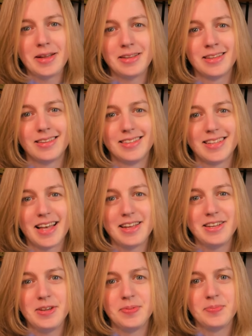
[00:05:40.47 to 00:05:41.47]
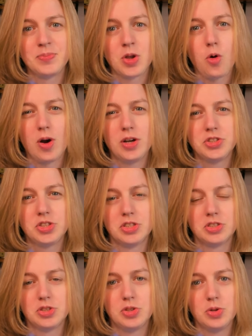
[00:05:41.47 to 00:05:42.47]
that there's any question
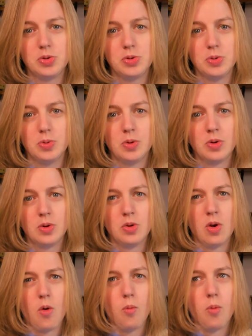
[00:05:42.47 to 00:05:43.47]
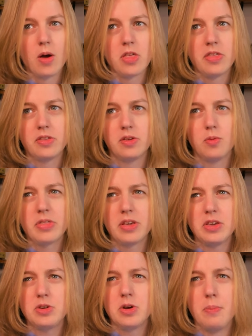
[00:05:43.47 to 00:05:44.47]
as to whether whether
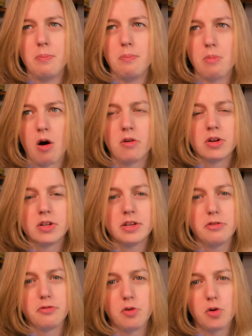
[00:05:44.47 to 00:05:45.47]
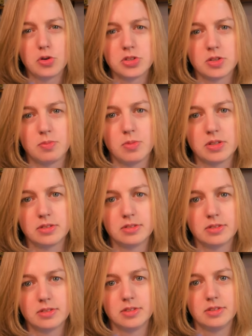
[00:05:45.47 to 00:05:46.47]
you can morally force someone
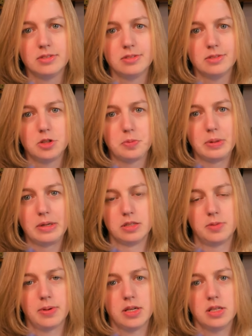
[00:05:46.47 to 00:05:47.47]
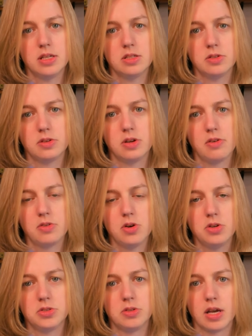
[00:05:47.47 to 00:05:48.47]
to participate in this. Of
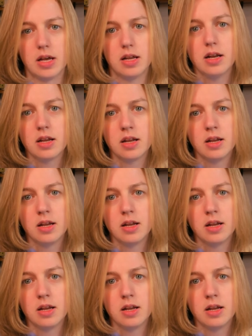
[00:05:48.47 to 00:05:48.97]
course you can't,